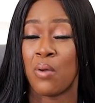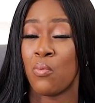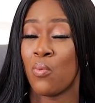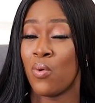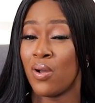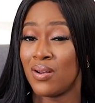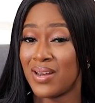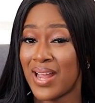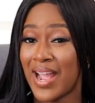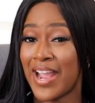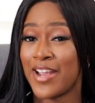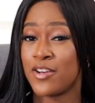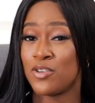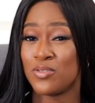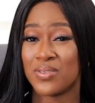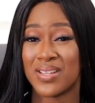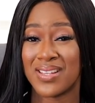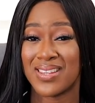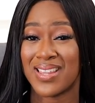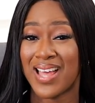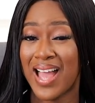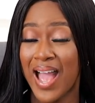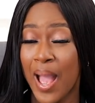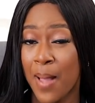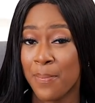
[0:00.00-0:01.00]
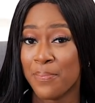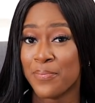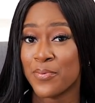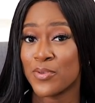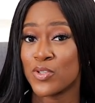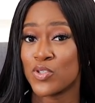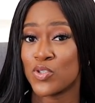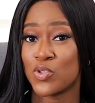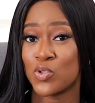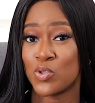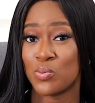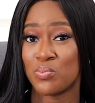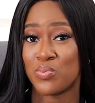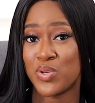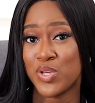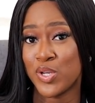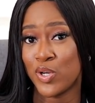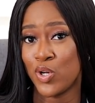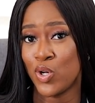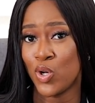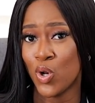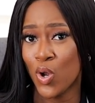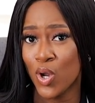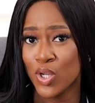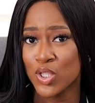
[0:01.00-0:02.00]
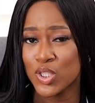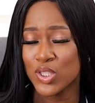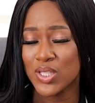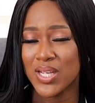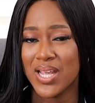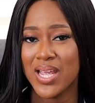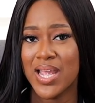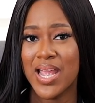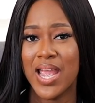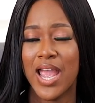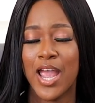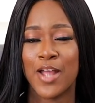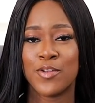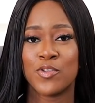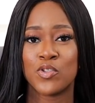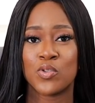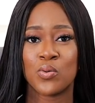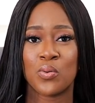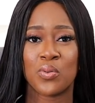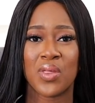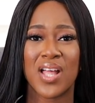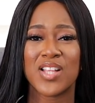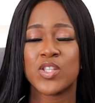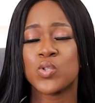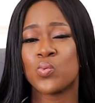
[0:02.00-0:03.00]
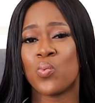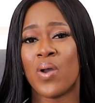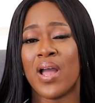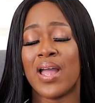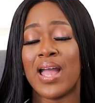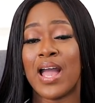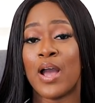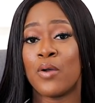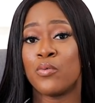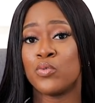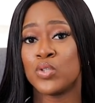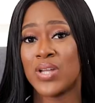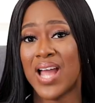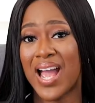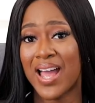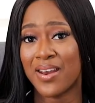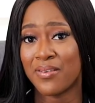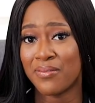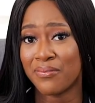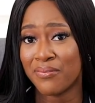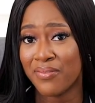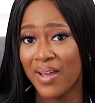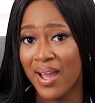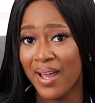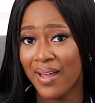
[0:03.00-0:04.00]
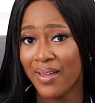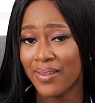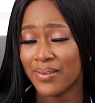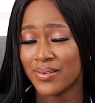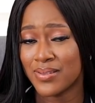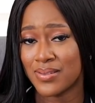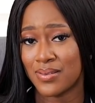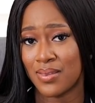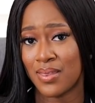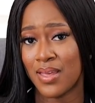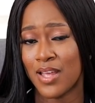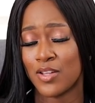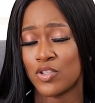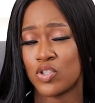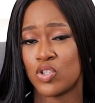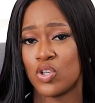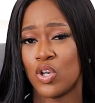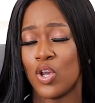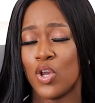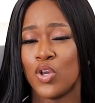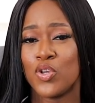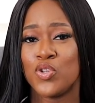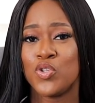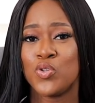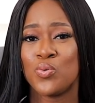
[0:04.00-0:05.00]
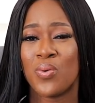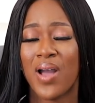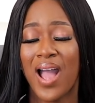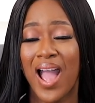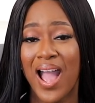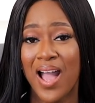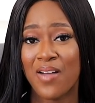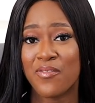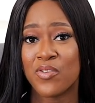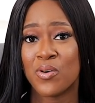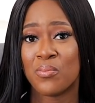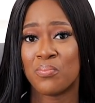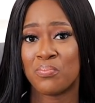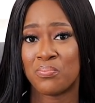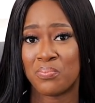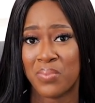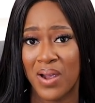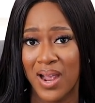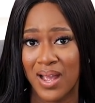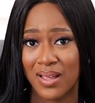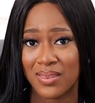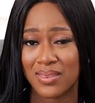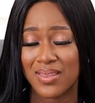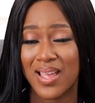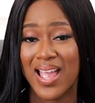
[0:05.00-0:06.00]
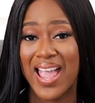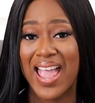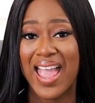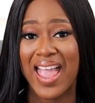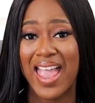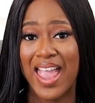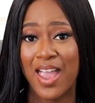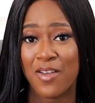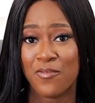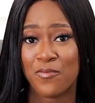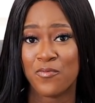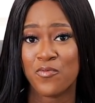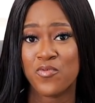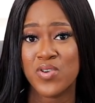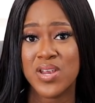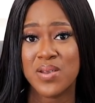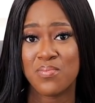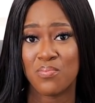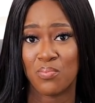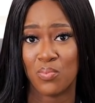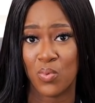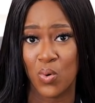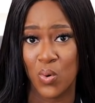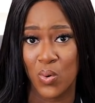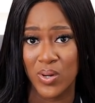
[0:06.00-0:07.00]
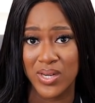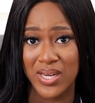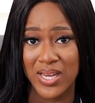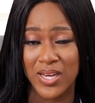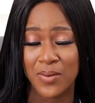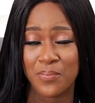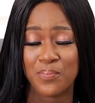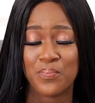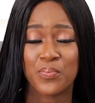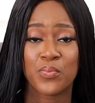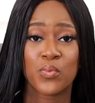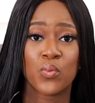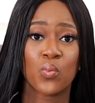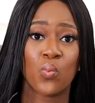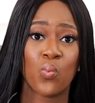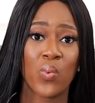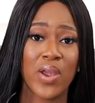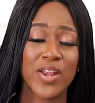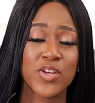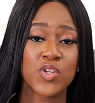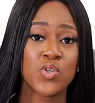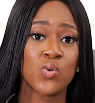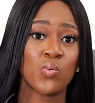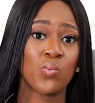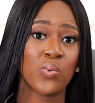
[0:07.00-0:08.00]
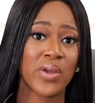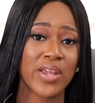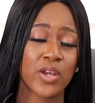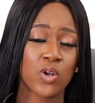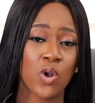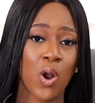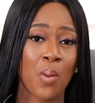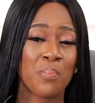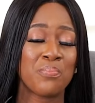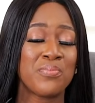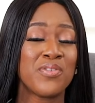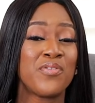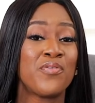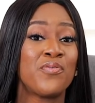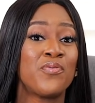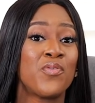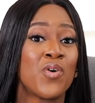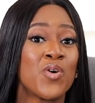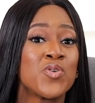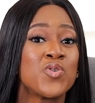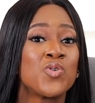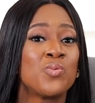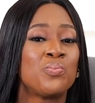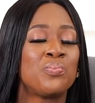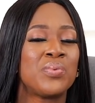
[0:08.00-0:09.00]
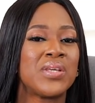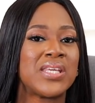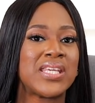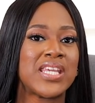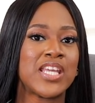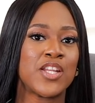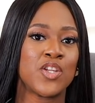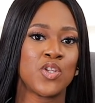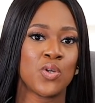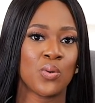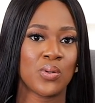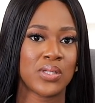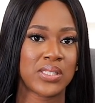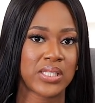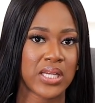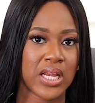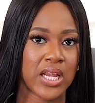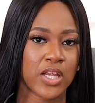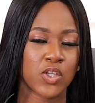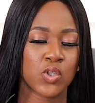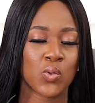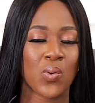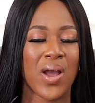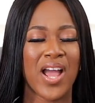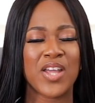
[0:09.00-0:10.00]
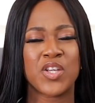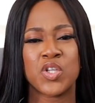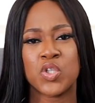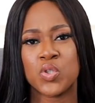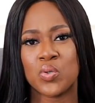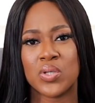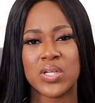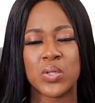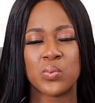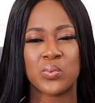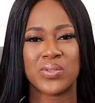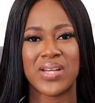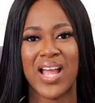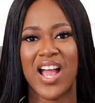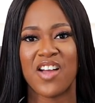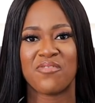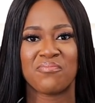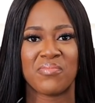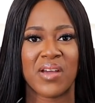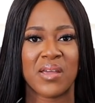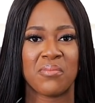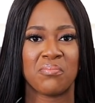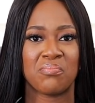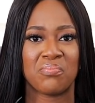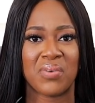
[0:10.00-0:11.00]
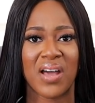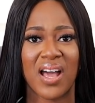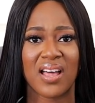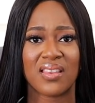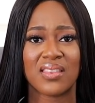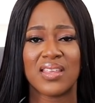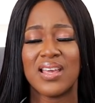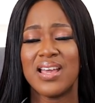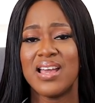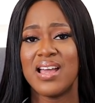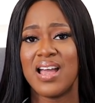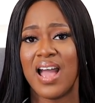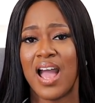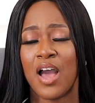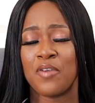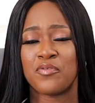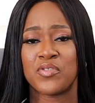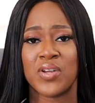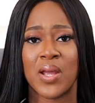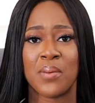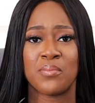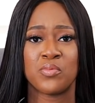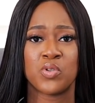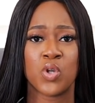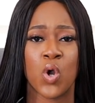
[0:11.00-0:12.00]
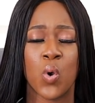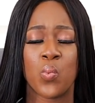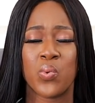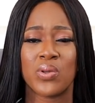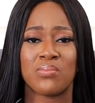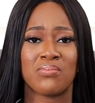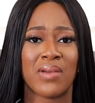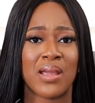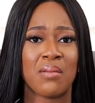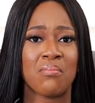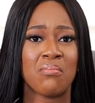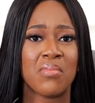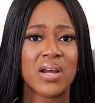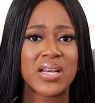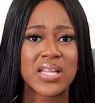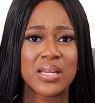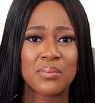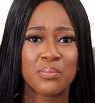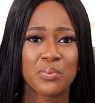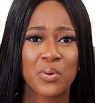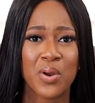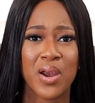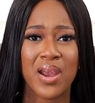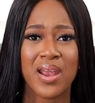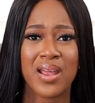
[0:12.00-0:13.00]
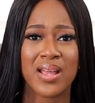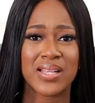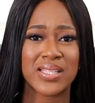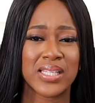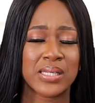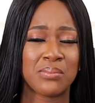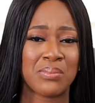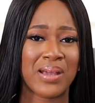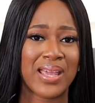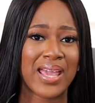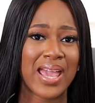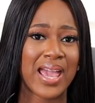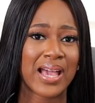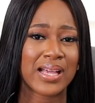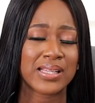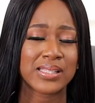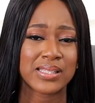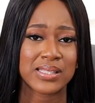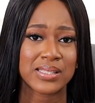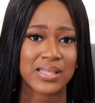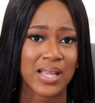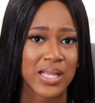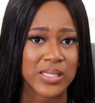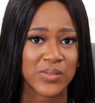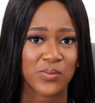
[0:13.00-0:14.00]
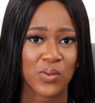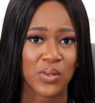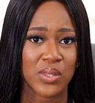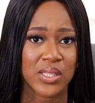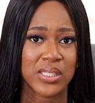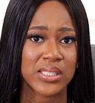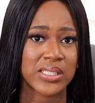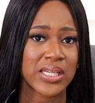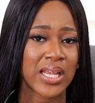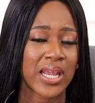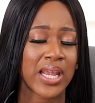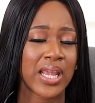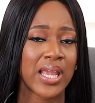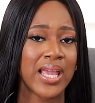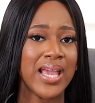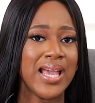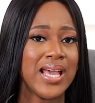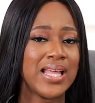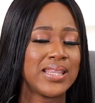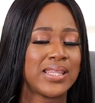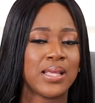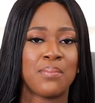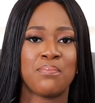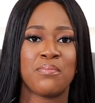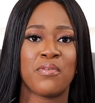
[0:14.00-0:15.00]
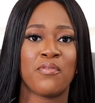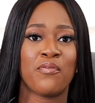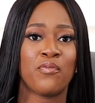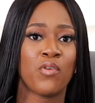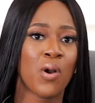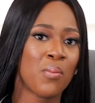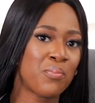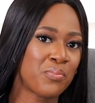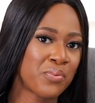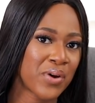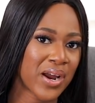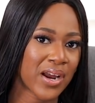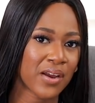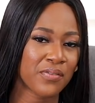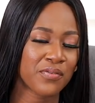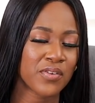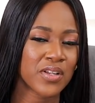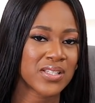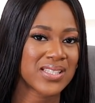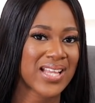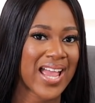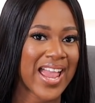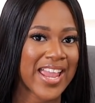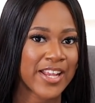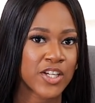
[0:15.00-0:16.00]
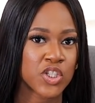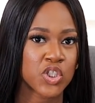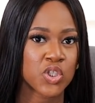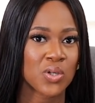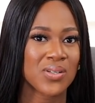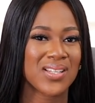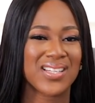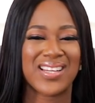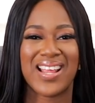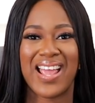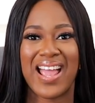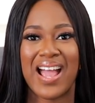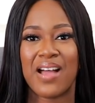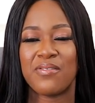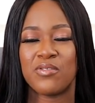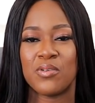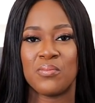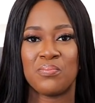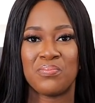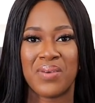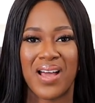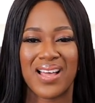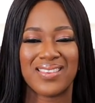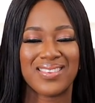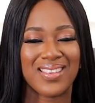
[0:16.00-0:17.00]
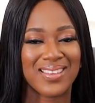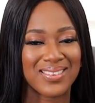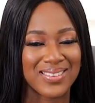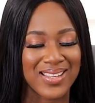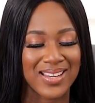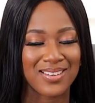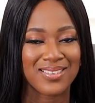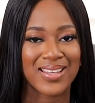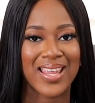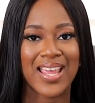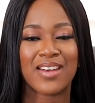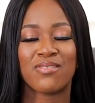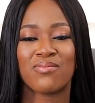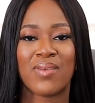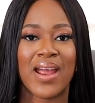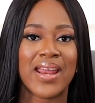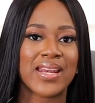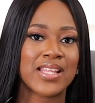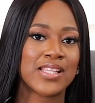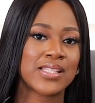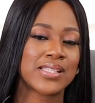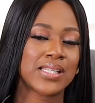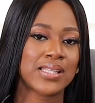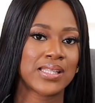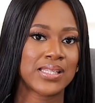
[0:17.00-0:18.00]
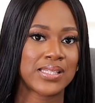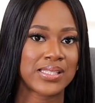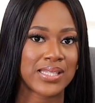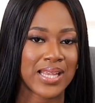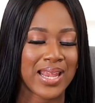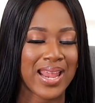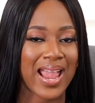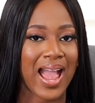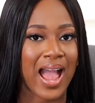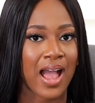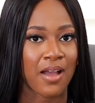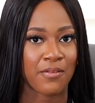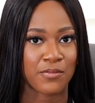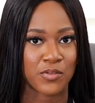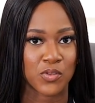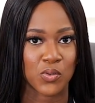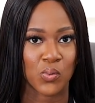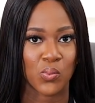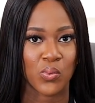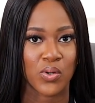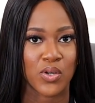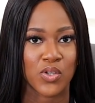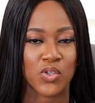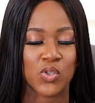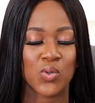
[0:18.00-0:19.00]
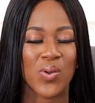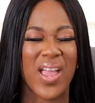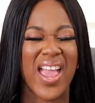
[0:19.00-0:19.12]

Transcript: Well, I know that that happens to me a lot, and so that's why I would advise that you have a bath every morning when you wake up, before you begin your day. So I usually would have my bath after I'm done with my morning prayers and my exercise for the day. Then before breakfast, I ensure that I have a bath and then get right into the day afterwards.